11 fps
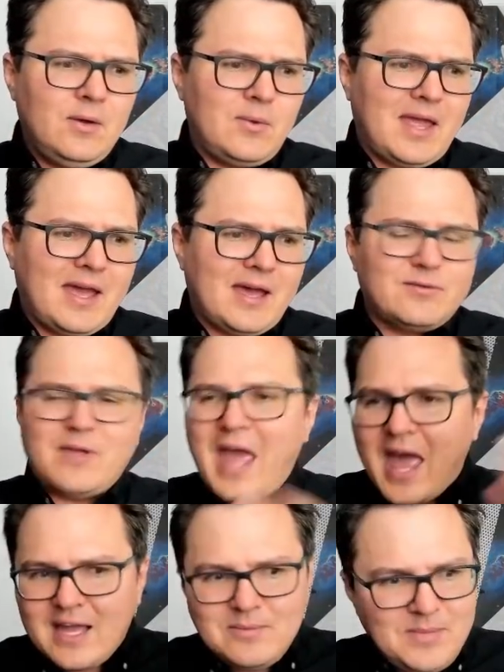We have
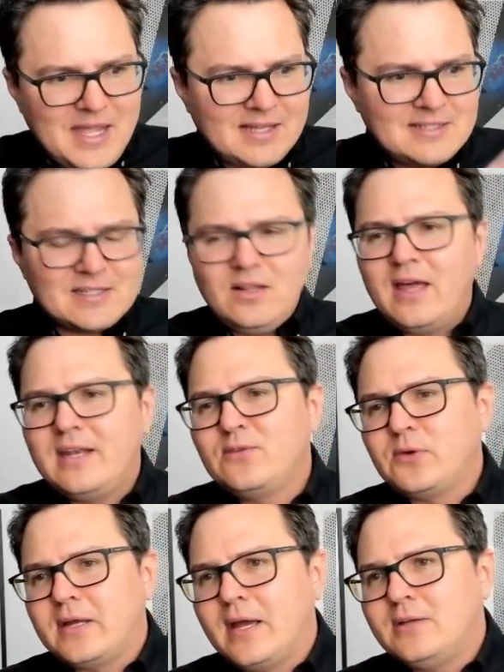ad bans in a lot of
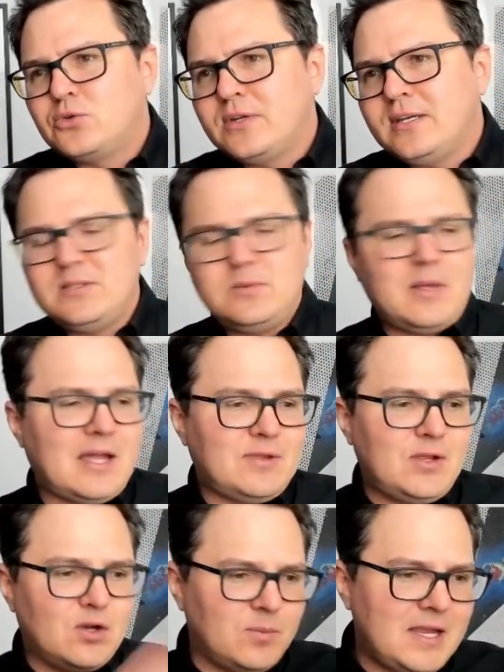different countries. We have the
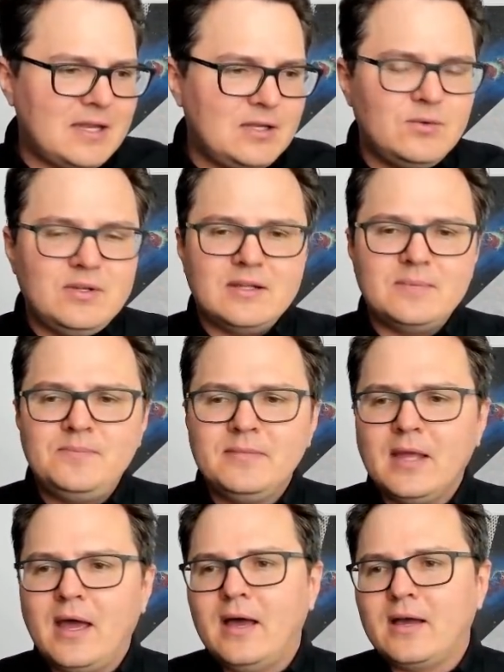European Union
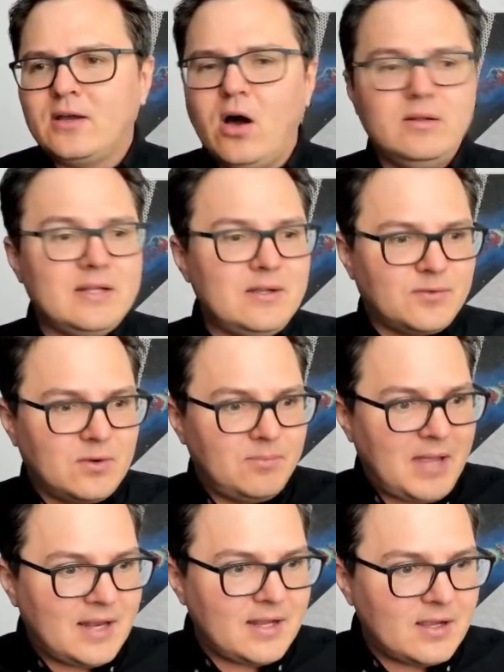calling for a
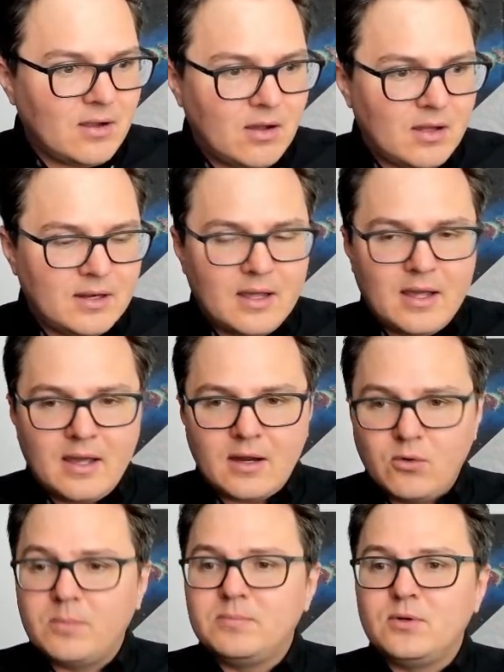banning on
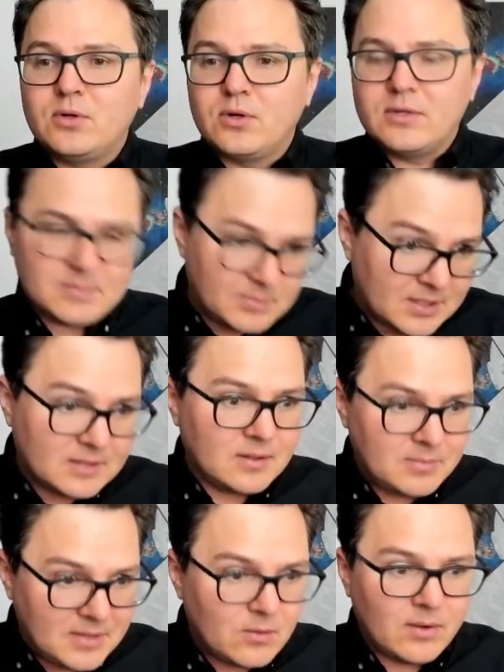cryptocurrency,
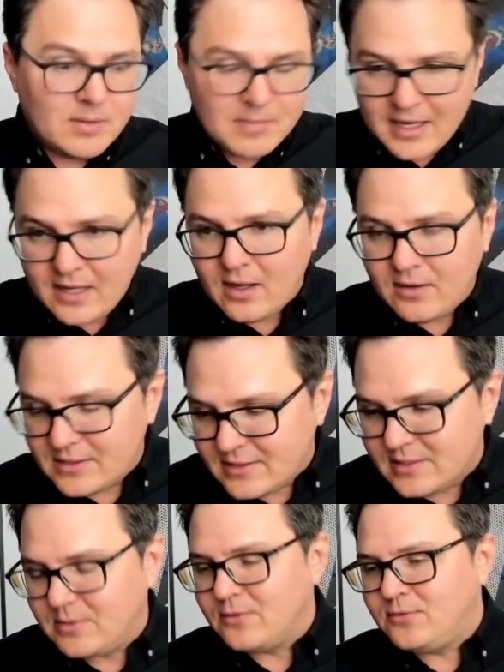particularly Bitcoin mining.
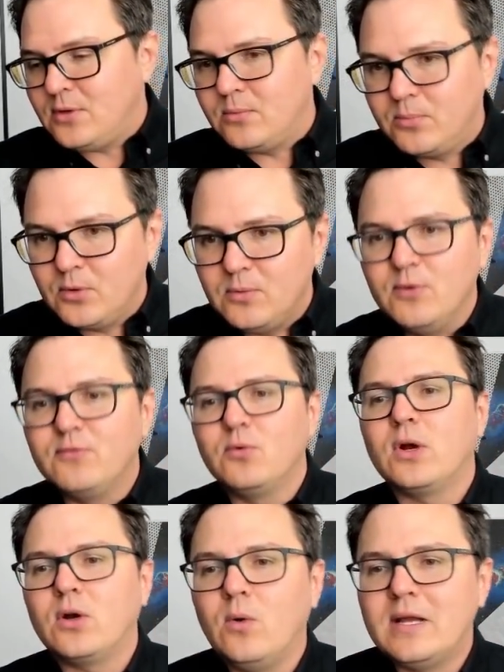Obviously, it's one of the few
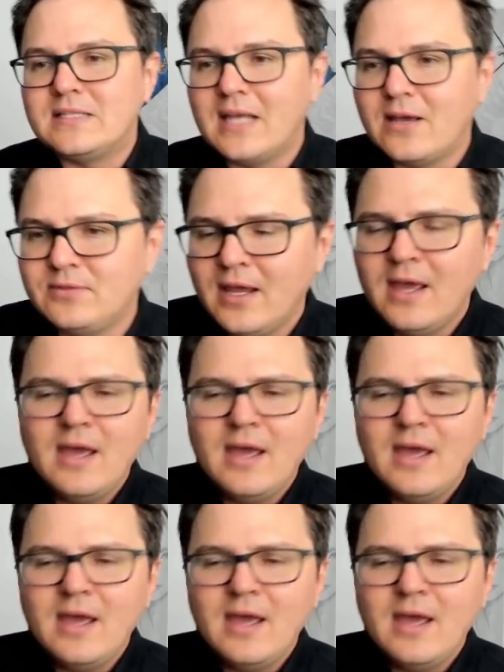proof-of-work coins left.